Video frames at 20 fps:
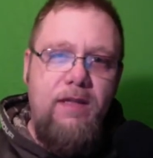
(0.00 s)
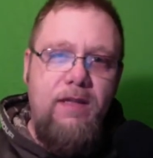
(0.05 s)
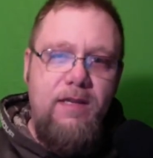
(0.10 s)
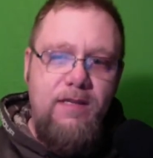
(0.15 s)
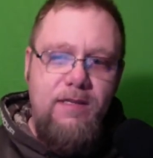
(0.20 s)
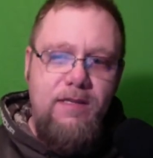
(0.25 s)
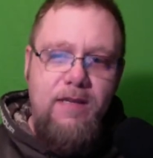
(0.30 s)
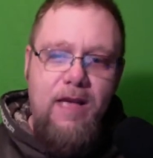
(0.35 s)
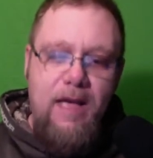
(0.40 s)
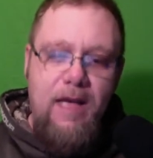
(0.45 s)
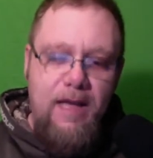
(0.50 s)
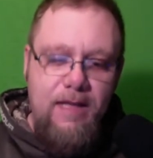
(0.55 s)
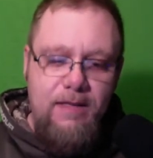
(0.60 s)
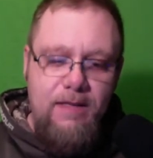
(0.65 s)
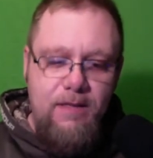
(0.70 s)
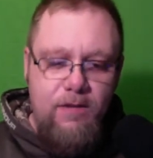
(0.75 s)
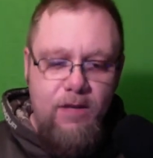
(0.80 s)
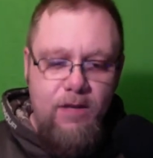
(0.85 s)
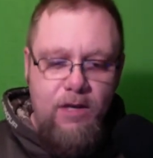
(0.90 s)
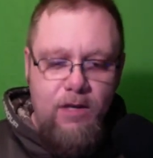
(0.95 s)
that science
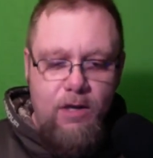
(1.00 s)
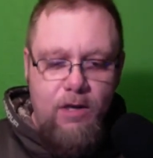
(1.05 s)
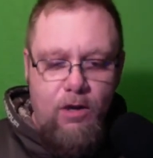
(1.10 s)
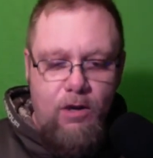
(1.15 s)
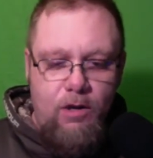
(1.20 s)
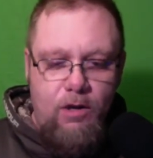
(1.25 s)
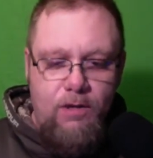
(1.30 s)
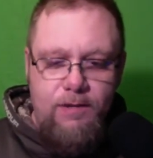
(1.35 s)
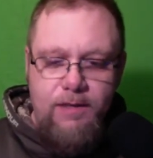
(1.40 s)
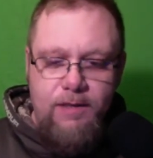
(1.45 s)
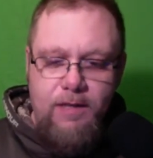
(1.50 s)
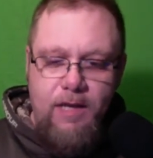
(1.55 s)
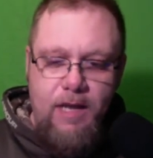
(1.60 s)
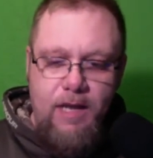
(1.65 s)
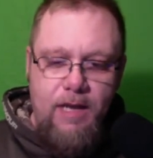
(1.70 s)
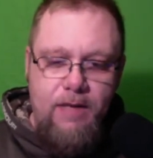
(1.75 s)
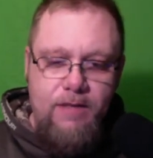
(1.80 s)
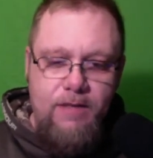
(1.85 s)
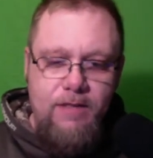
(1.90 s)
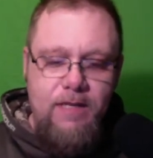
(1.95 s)
and the occult
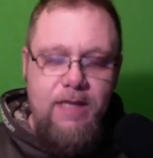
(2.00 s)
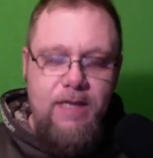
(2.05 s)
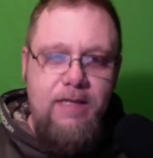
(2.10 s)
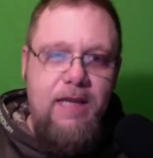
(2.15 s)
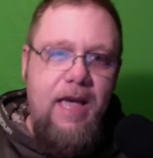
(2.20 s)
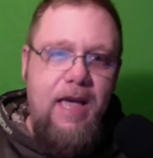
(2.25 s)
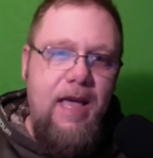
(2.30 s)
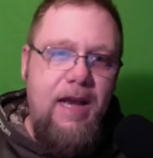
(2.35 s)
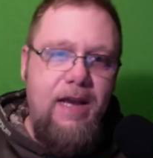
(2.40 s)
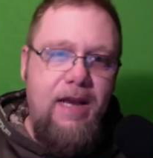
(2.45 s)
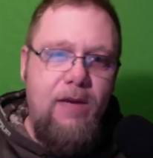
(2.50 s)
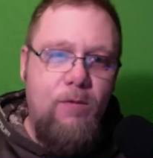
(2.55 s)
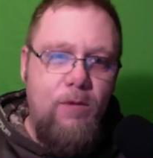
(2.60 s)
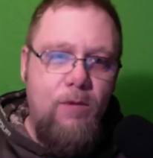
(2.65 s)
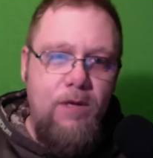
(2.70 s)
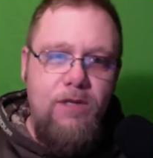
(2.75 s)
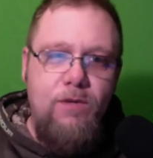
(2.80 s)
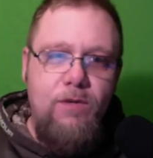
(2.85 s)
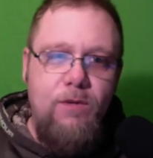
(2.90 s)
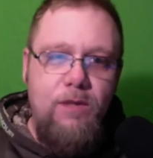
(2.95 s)
and satanic
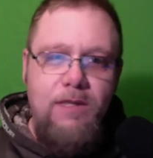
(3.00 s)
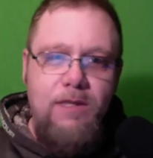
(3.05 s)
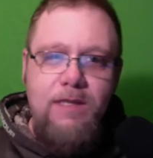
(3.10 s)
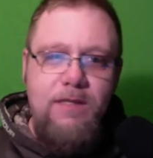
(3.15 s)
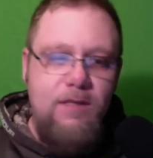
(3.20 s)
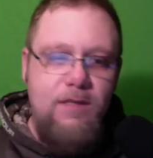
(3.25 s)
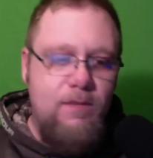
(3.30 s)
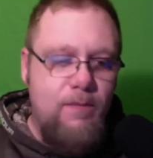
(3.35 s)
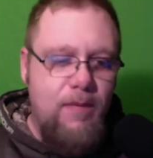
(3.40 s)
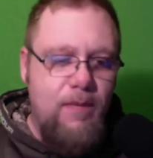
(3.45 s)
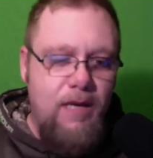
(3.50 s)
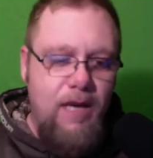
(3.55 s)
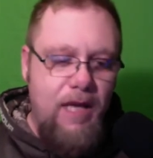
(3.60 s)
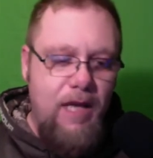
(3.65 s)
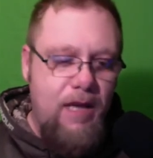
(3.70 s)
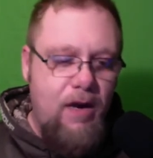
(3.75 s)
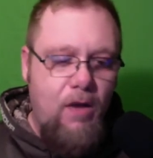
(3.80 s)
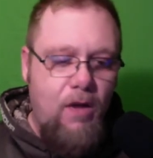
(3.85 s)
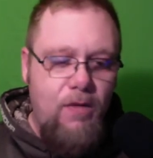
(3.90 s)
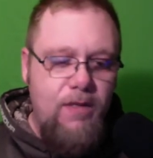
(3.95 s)
ritualism
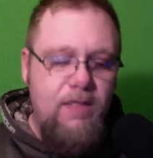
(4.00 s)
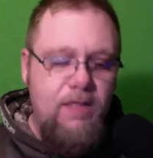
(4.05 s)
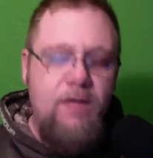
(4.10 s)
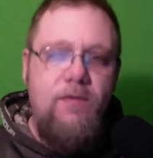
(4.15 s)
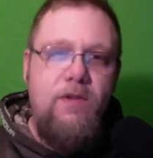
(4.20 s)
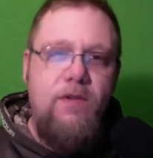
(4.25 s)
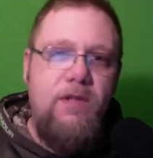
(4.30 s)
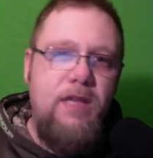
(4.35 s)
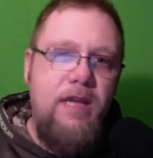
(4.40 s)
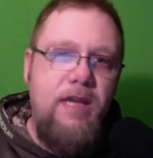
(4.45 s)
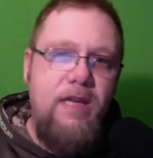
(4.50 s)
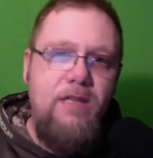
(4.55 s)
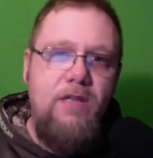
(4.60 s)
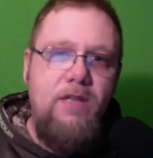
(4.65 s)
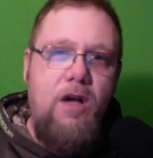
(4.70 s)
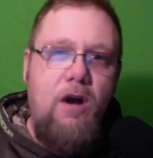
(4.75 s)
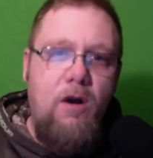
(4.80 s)
and all these different things